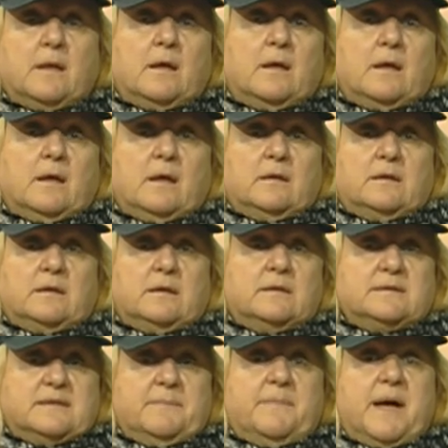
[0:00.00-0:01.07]
It
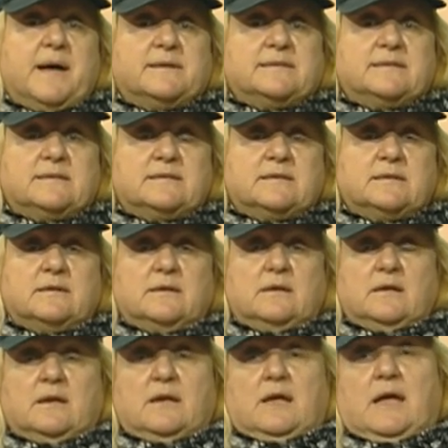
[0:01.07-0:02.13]
is a must.
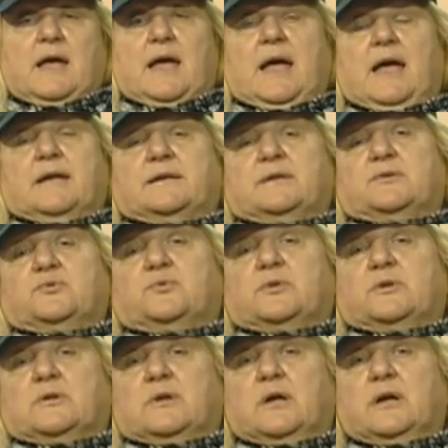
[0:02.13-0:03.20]
And it
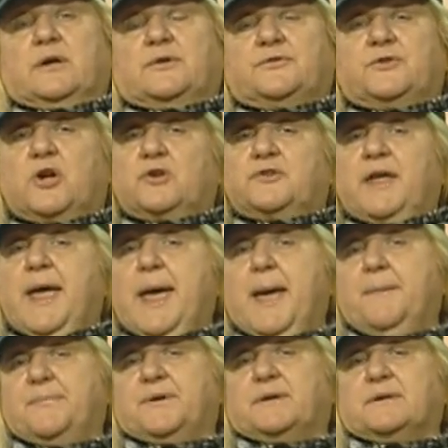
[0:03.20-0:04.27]
will not
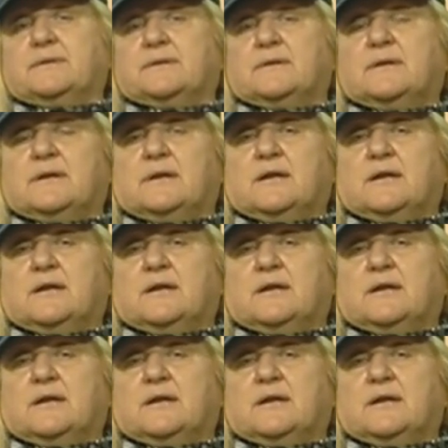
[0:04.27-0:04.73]
happen